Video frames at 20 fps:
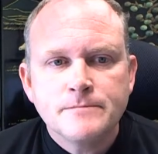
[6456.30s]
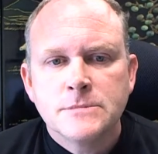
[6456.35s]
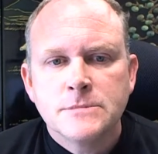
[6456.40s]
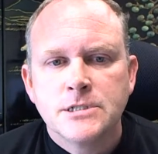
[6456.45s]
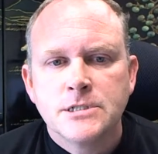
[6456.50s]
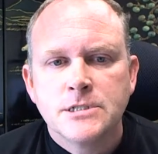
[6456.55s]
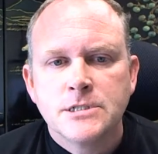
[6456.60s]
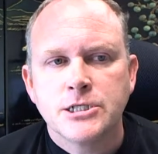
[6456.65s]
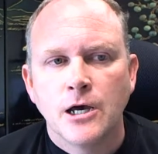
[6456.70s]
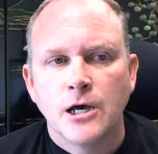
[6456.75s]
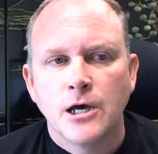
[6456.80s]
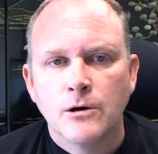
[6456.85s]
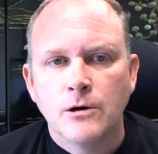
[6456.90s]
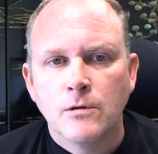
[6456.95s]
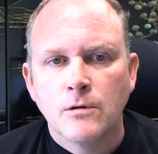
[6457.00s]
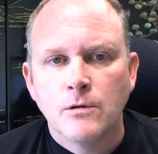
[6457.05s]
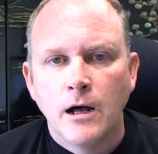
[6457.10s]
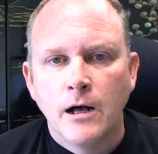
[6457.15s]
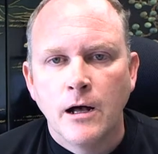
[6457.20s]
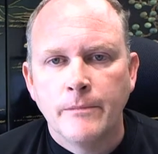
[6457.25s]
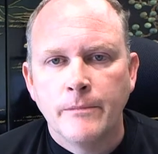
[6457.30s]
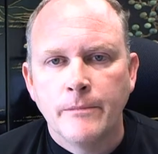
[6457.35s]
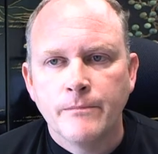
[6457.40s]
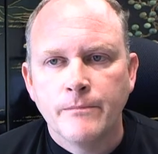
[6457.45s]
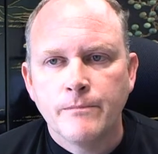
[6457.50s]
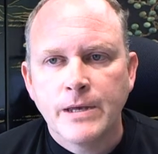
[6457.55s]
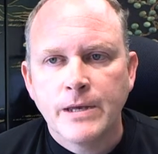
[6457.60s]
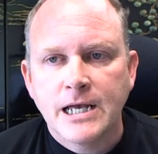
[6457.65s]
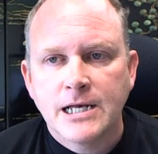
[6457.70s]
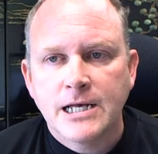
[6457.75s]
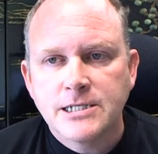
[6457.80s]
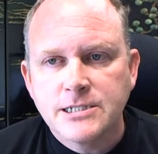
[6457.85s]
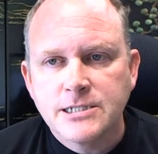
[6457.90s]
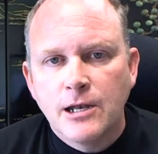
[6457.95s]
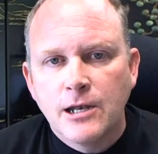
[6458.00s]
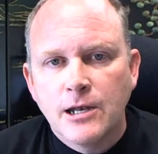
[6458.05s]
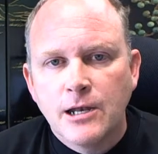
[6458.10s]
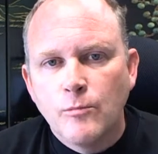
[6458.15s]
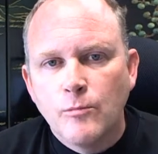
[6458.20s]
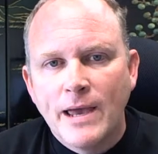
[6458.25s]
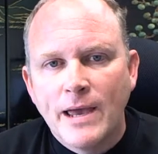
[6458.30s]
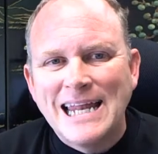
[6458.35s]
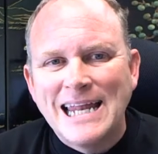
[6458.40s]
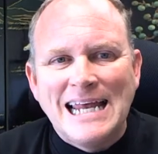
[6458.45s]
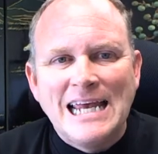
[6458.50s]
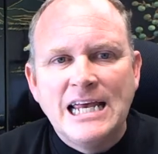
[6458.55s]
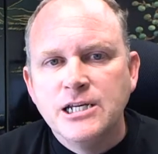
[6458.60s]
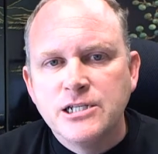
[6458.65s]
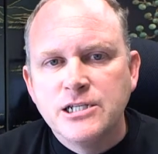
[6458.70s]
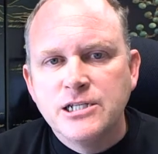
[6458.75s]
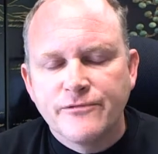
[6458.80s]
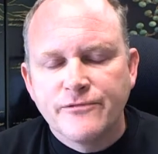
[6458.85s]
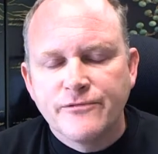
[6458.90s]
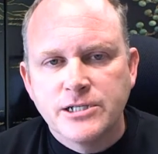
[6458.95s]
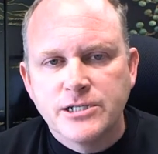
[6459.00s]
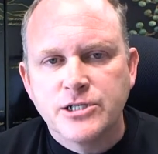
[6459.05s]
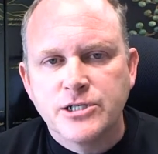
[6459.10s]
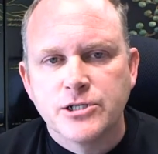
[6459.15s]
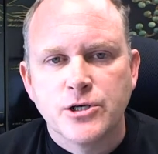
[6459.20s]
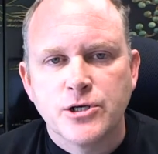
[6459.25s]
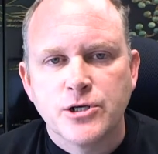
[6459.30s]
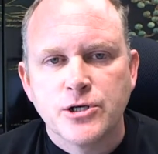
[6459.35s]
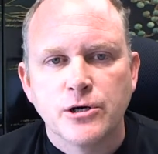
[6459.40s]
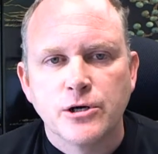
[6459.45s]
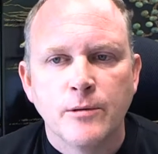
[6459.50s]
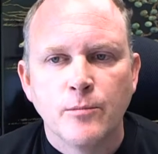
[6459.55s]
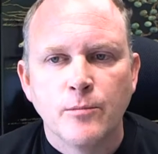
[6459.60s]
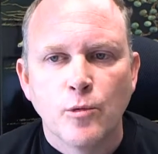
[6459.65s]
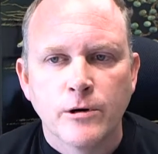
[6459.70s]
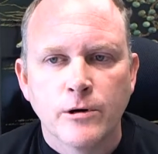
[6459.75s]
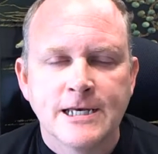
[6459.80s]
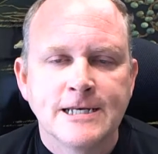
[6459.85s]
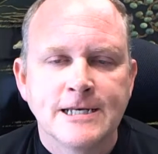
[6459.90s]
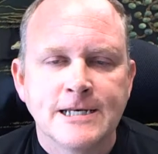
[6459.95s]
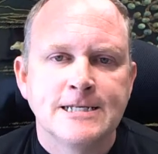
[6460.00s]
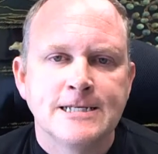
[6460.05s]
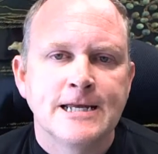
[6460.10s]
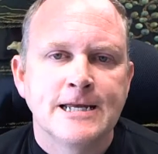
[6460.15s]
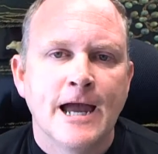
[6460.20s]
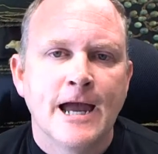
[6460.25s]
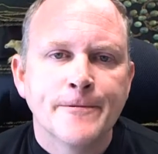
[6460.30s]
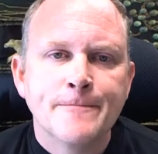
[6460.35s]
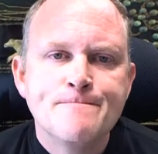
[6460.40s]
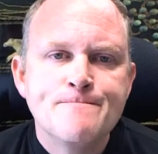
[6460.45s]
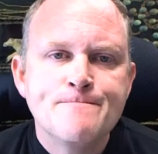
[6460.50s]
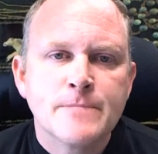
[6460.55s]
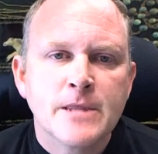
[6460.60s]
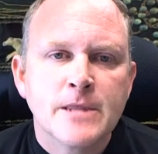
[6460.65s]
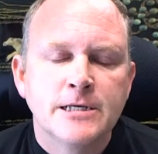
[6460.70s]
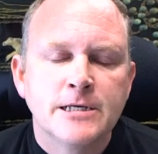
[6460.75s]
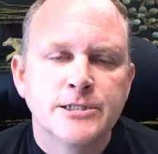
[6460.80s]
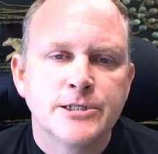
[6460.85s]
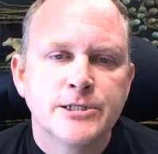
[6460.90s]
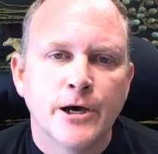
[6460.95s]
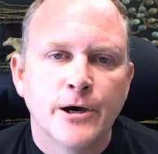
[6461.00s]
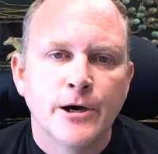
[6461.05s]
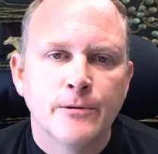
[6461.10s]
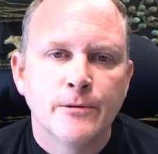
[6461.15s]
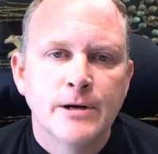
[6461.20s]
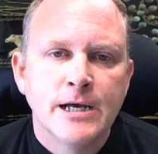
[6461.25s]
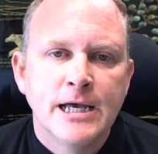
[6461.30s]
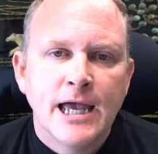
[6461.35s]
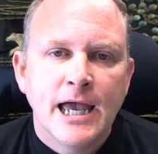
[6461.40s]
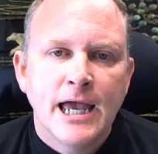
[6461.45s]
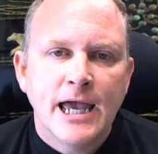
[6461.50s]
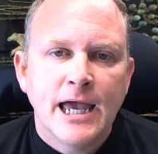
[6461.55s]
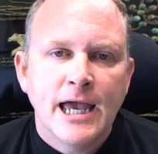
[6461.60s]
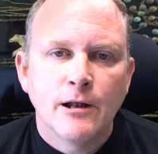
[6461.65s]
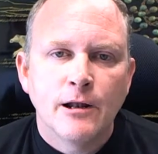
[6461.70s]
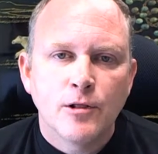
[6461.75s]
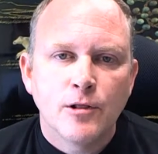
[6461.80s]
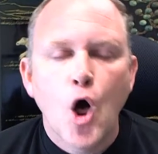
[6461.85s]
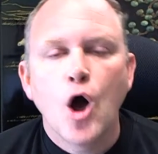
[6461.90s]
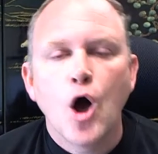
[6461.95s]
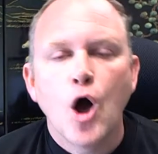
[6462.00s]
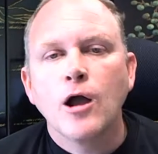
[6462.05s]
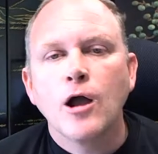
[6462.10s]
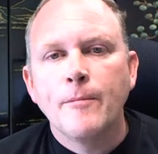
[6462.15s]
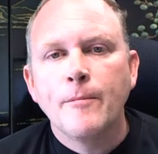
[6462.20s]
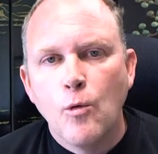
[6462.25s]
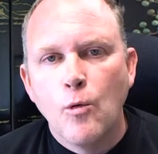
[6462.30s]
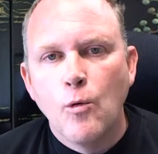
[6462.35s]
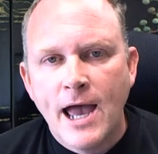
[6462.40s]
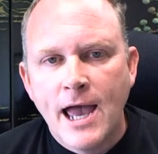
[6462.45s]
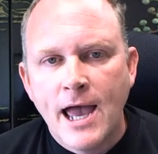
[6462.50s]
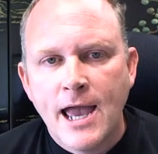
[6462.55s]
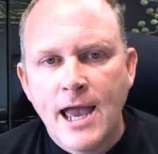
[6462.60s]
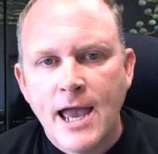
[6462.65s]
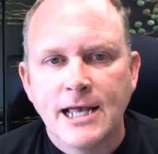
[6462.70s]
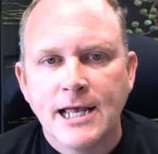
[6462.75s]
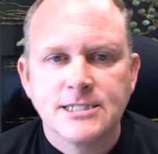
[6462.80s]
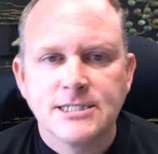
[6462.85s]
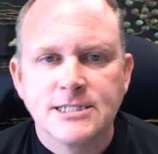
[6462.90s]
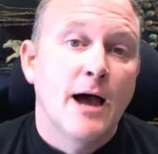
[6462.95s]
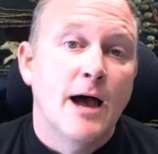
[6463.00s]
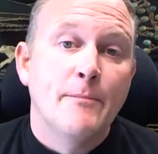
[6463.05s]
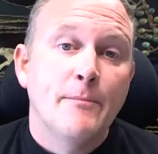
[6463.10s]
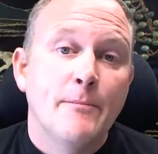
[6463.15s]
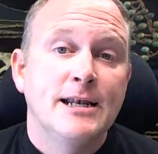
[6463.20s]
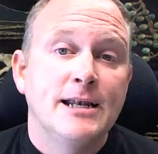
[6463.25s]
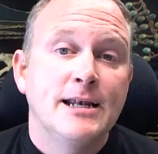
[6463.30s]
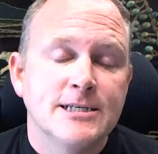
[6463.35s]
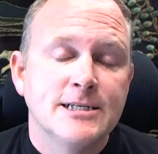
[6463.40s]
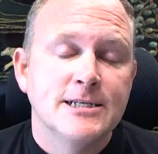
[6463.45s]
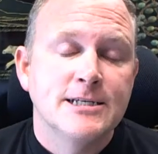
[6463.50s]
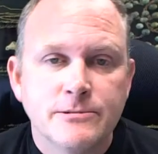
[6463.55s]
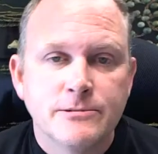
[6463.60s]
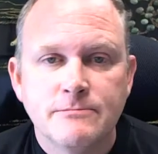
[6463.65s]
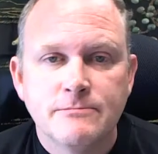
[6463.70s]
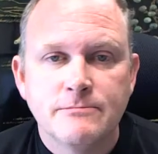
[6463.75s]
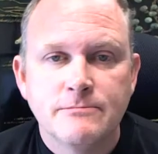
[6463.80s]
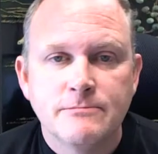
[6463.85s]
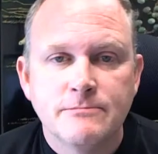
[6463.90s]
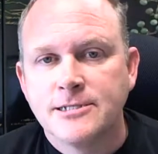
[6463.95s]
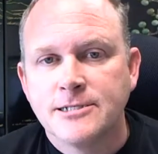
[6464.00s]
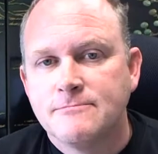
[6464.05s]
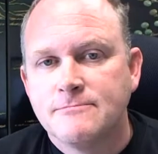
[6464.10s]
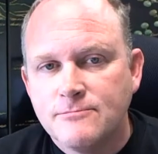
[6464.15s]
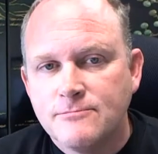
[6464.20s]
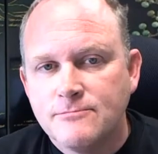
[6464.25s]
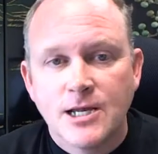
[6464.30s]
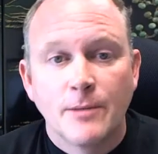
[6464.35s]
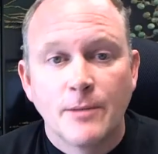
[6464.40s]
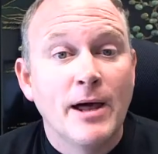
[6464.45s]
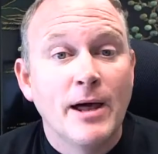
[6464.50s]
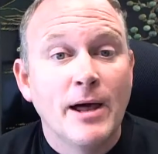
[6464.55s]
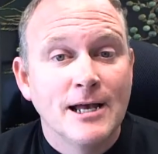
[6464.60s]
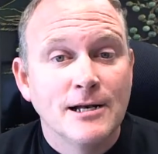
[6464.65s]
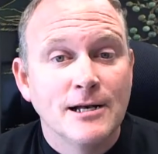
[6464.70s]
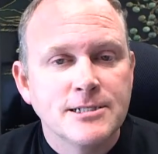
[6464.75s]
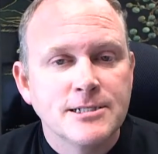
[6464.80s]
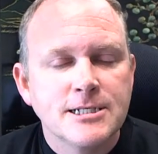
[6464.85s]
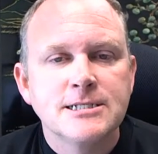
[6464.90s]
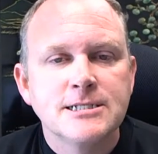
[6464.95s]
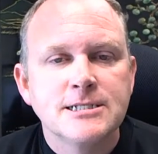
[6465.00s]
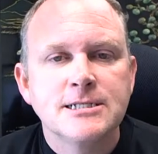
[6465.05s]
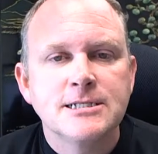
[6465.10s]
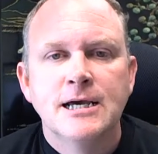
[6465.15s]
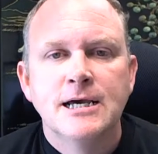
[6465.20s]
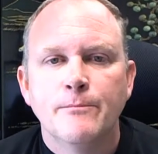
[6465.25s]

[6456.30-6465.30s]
So, because then it will make it easier for us to start doing more things together. So, in a long-about way, it's not my decision, it's somebody else's,